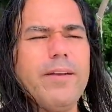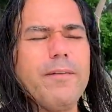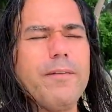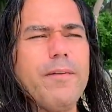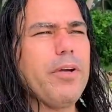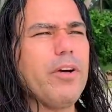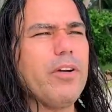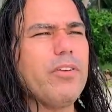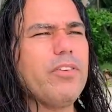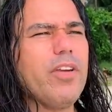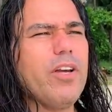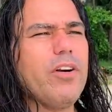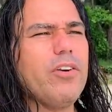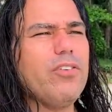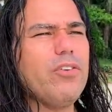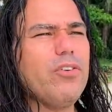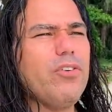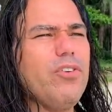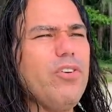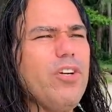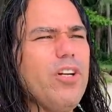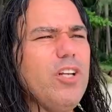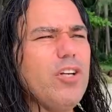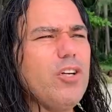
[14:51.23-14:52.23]
Because there is a
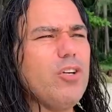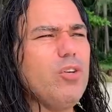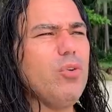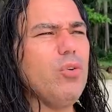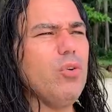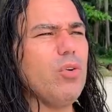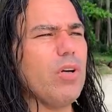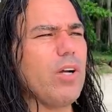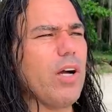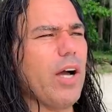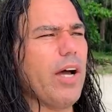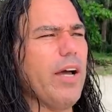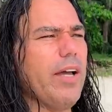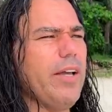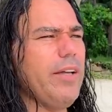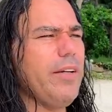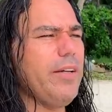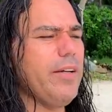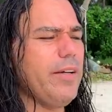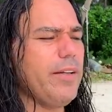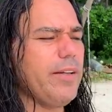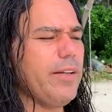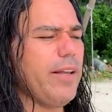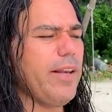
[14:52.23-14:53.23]
really cool guy
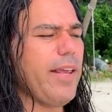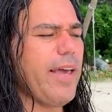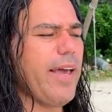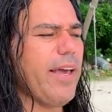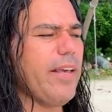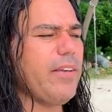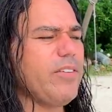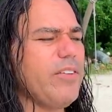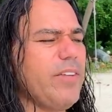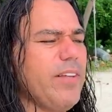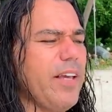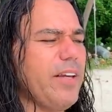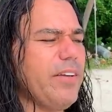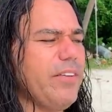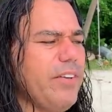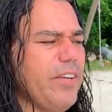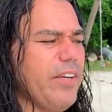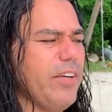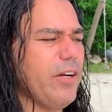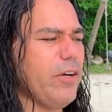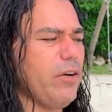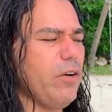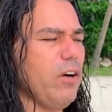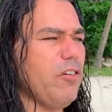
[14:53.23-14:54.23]
that has an
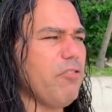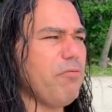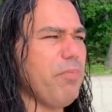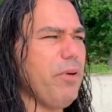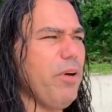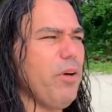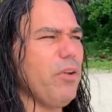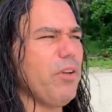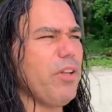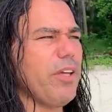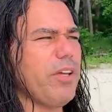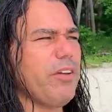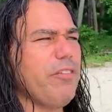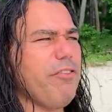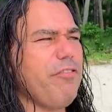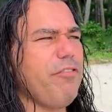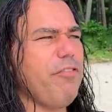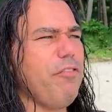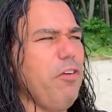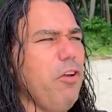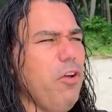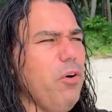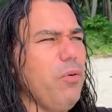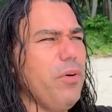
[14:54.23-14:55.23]
idea of building
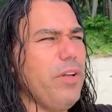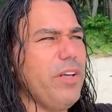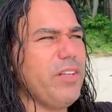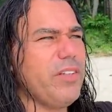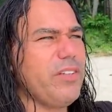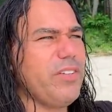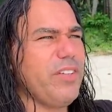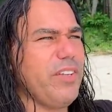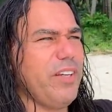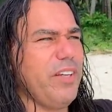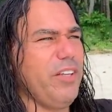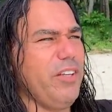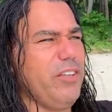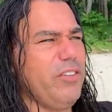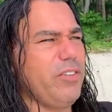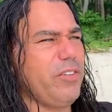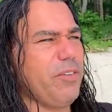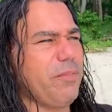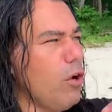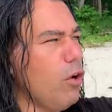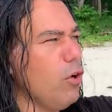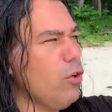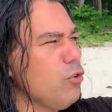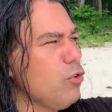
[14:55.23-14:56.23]
floating
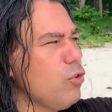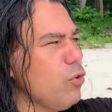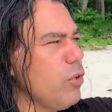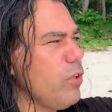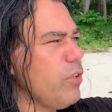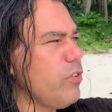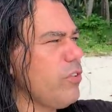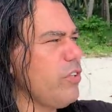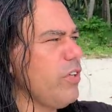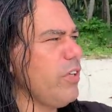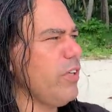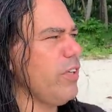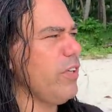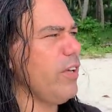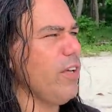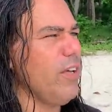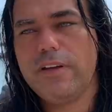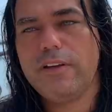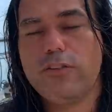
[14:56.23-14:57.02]
cities onto the sea.